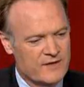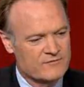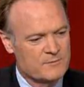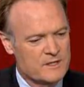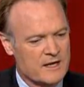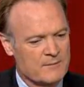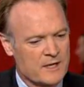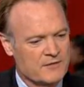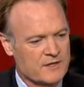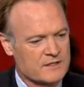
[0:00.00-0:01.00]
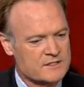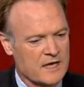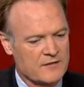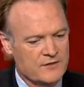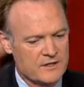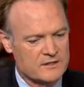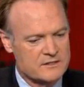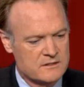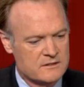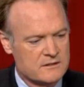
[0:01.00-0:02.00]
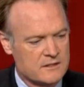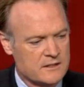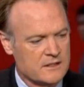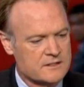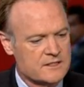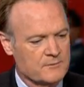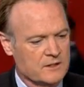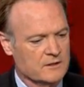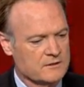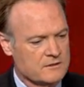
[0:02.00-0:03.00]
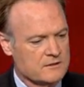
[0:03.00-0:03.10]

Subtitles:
have to be that. I mean, I think it's something that the